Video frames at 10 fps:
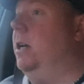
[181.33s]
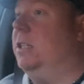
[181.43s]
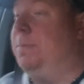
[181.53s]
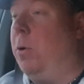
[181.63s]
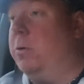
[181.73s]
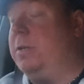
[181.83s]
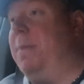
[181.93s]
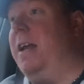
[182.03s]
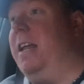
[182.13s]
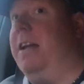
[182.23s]
know, sports
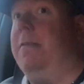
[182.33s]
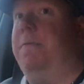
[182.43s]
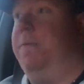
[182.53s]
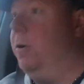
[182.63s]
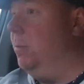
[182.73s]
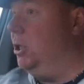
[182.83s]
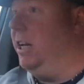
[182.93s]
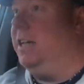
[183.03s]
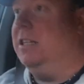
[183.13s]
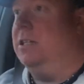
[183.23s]
betting, fruit
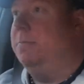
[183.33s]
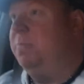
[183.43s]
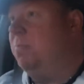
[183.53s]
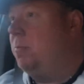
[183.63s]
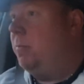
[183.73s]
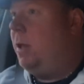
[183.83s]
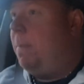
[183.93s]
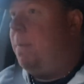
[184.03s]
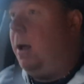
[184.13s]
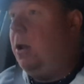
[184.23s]
machines,
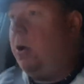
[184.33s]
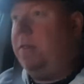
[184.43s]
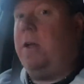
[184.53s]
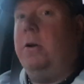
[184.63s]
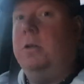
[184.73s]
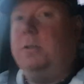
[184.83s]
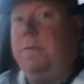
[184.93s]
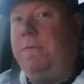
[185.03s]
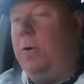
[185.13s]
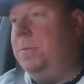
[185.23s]
a lot of those
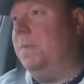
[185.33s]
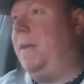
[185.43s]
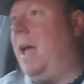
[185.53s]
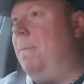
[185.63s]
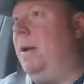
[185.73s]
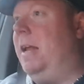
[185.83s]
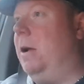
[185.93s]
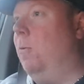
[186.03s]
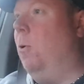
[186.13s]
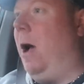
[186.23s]
forms of
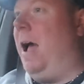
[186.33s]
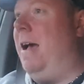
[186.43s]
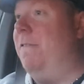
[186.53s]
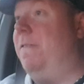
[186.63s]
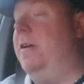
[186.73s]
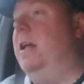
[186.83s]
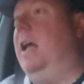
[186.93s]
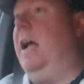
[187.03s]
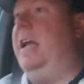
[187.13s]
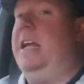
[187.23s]
gambling will have
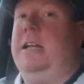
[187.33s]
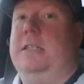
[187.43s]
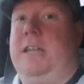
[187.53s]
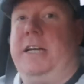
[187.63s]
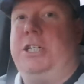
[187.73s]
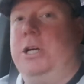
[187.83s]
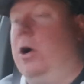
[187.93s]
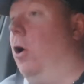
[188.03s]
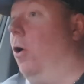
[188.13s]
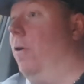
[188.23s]
a section
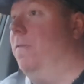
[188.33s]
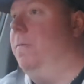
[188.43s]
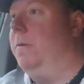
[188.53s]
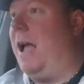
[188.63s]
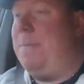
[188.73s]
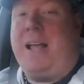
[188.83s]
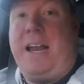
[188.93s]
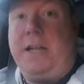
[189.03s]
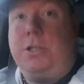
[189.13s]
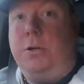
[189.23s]
of gambling
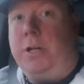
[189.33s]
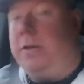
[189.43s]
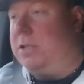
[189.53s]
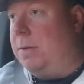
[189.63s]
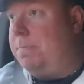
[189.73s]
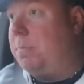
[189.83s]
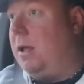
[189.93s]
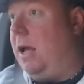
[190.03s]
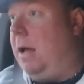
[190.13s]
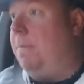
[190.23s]
addicts who use them,
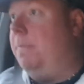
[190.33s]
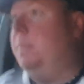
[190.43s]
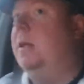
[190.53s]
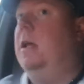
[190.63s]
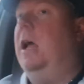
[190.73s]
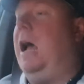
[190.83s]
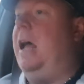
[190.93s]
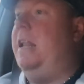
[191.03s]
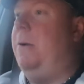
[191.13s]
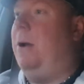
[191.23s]

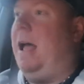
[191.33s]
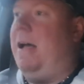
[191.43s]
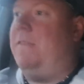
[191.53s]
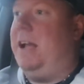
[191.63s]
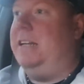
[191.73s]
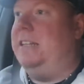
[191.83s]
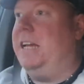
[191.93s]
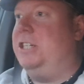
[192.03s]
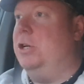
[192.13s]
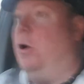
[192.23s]
and they will have a
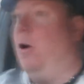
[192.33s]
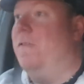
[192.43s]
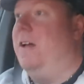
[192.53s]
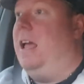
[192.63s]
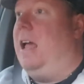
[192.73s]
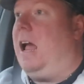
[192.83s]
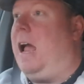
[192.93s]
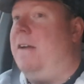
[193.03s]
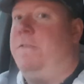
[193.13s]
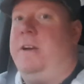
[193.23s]
section of
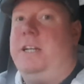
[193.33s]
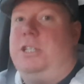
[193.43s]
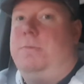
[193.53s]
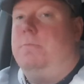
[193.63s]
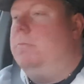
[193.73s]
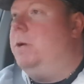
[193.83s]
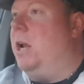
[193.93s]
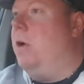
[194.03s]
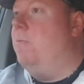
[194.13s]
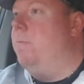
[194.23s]
average, you
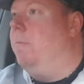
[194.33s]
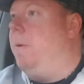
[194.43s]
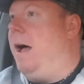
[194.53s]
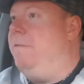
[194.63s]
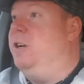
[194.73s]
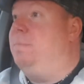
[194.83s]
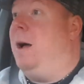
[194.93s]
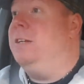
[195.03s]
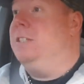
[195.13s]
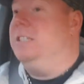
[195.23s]
know, average
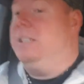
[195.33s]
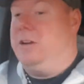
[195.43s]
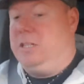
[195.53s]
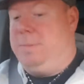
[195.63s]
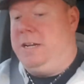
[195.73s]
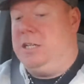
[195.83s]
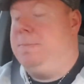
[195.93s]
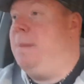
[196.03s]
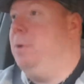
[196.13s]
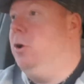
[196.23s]
punters, so to speak,
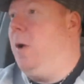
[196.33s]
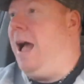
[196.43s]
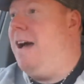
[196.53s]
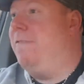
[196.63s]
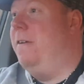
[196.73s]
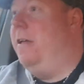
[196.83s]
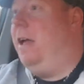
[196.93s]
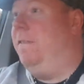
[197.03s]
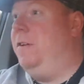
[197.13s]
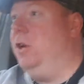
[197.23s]
just people who have
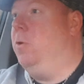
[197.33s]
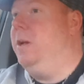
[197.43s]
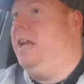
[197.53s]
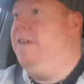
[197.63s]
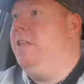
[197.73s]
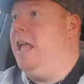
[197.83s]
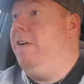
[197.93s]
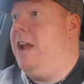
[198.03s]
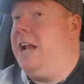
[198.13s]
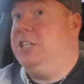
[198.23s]
a few quid here and
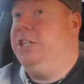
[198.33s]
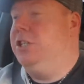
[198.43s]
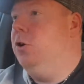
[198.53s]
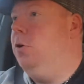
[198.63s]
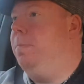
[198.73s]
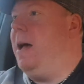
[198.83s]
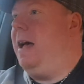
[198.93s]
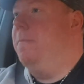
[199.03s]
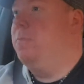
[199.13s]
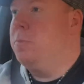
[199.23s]
there and actually do
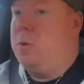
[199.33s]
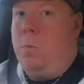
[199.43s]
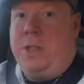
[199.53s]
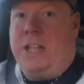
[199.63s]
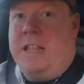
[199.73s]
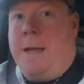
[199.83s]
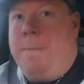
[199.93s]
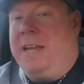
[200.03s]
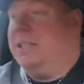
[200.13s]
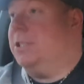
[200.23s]
bet within their
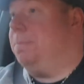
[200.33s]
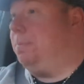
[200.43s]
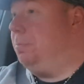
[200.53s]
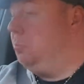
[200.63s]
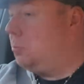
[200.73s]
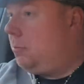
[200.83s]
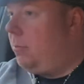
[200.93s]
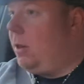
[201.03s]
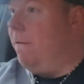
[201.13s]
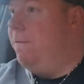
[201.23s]
means.
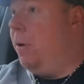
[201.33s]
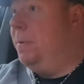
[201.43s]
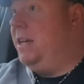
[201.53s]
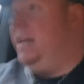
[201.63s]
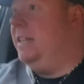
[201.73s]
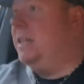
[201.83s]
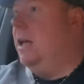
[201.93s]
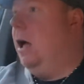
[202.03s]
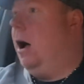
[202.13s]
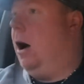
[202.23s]
FOBTs,
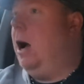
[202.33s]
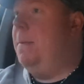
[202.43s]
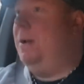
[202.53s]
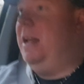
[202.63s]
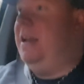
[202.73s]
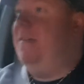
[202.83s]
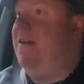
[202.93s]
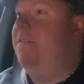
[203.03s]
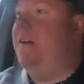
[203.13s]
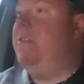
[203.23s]
I believe,
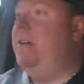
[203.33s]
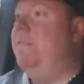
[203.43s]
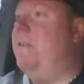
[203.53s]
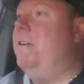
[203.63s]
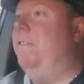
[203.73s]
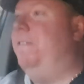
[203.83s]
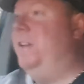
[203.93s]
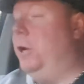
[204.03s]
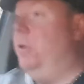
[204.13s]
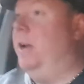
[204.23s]
have very, very
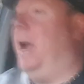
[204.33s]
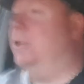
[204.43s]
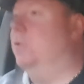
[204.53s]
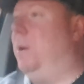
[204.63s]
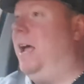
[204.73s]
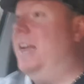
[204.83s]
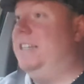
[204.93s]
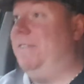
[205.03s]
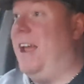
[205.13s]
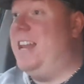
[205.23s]
few casual players,
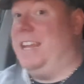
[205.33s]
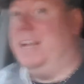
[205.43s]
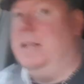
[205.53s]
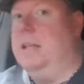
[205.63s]
if any.